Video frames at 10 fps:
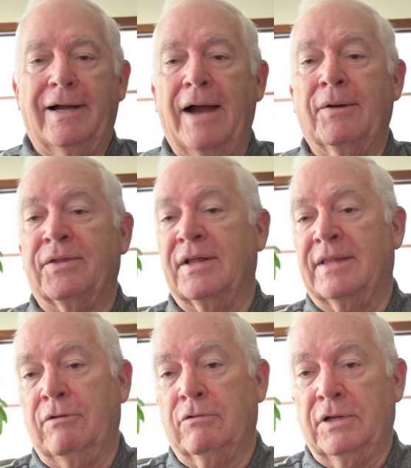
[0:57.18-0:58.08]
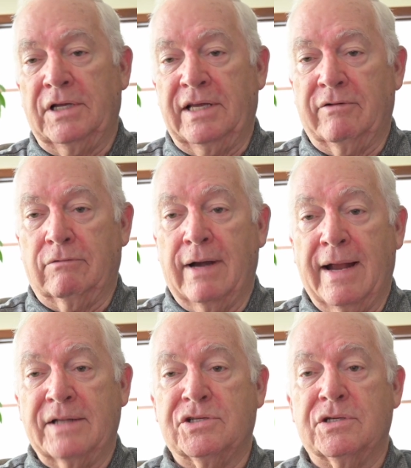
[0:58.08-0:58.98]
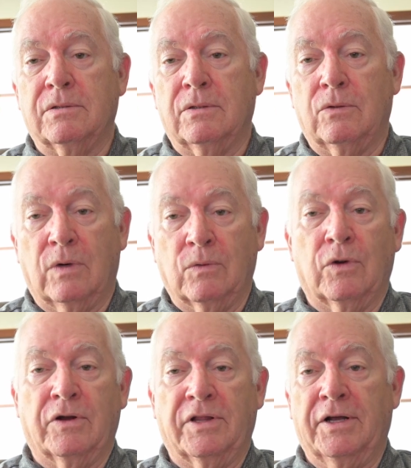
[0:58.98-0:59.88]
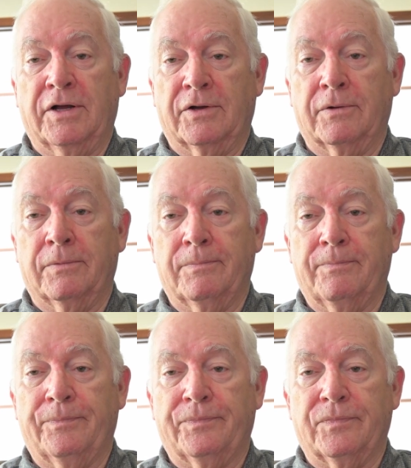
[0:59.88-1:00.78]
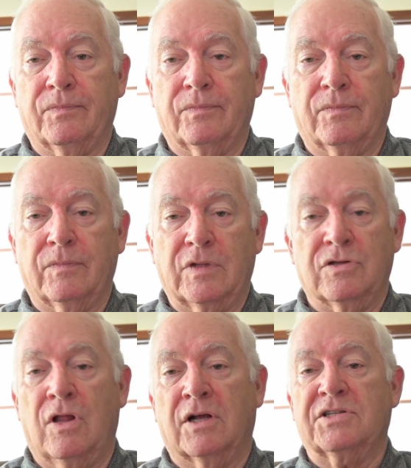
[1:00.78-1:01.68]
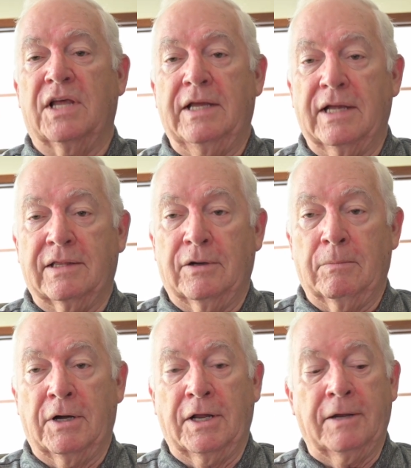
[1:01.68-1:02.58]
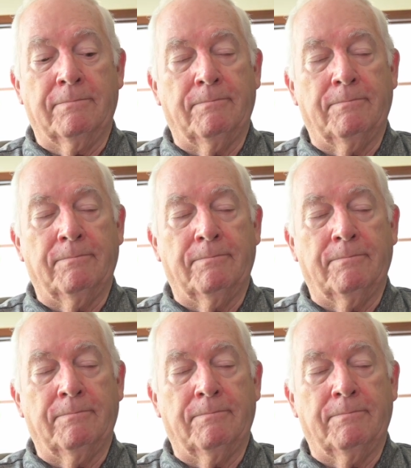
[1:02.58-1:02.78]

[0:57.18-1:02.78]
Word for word: I don't think they really give a rat's one way or the other as long as they get their money.